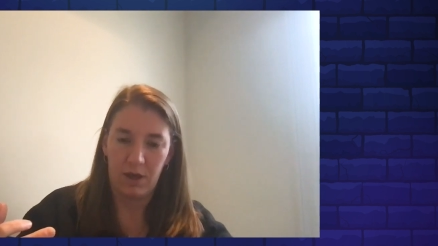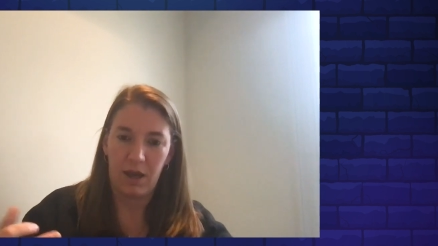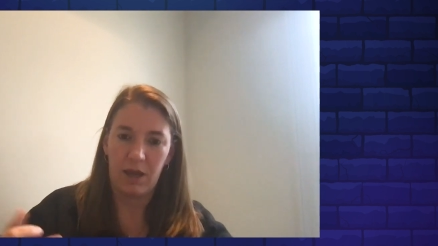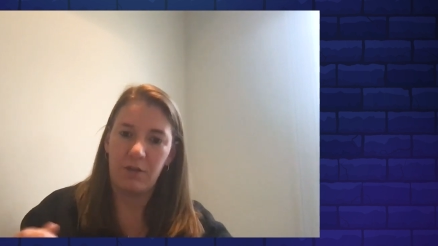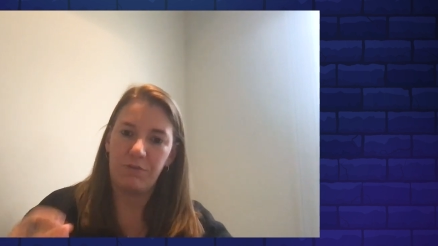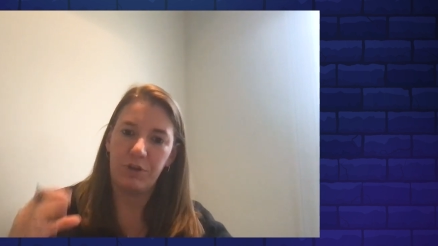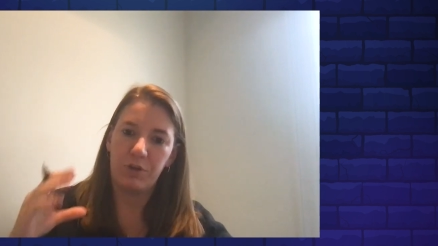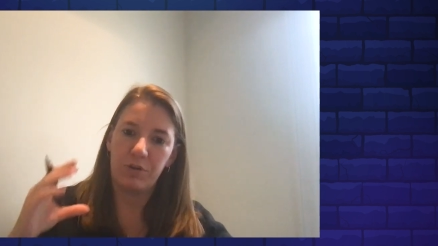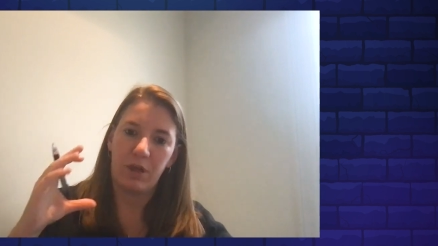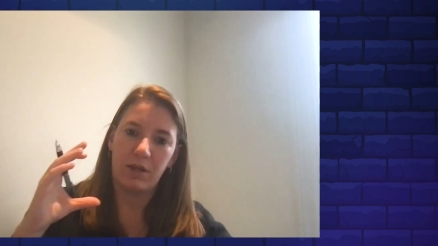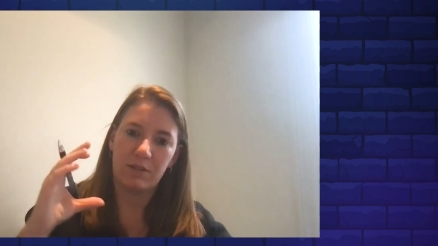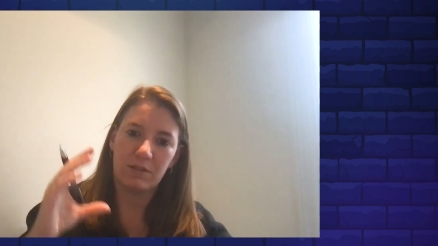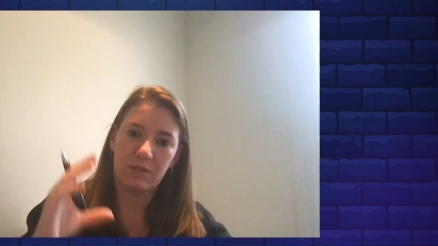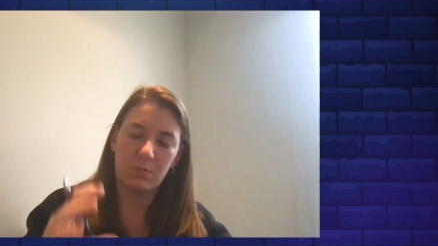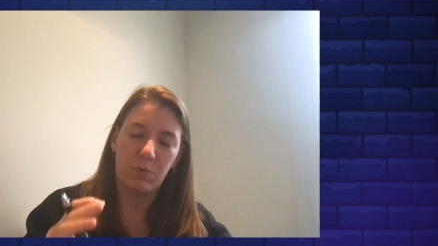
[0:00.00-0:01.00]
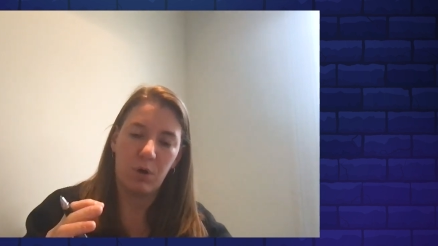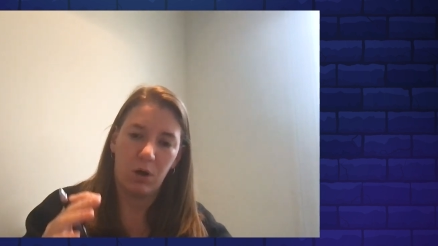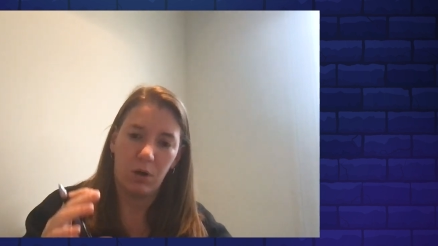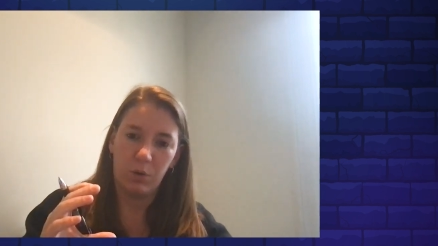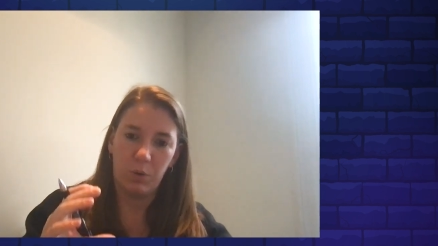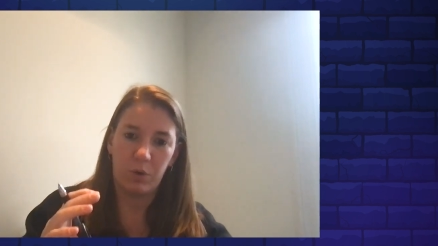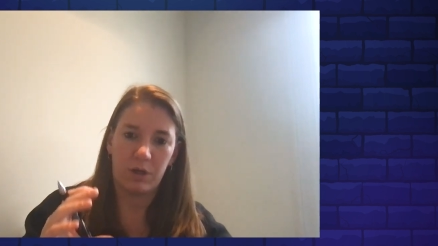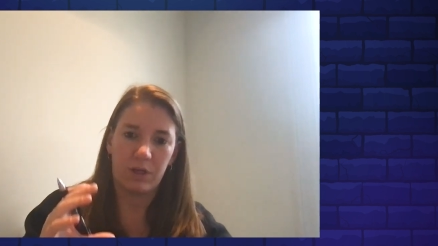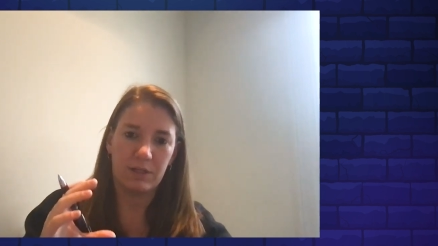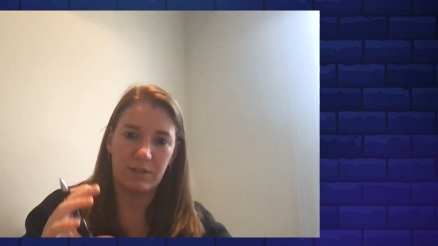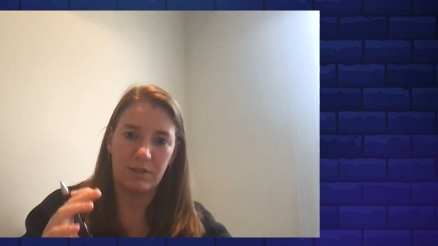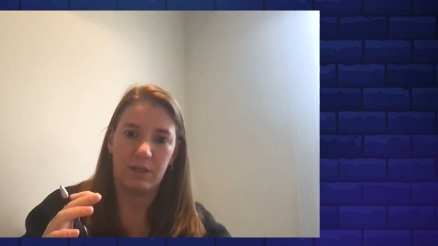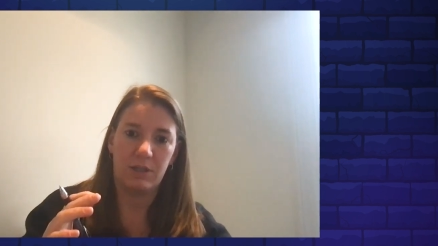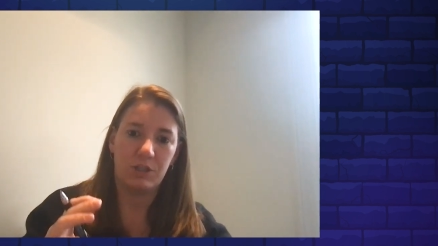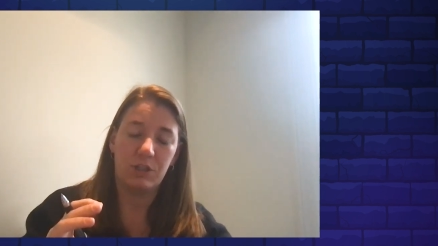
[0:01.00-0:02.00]
And if you're that small
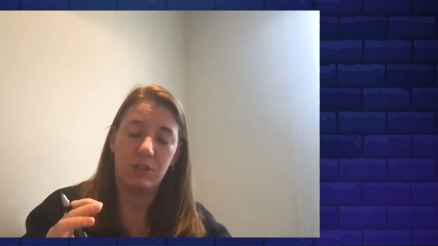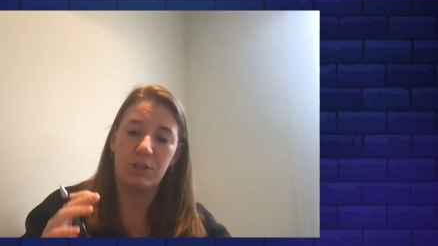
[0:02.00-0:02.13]
organization,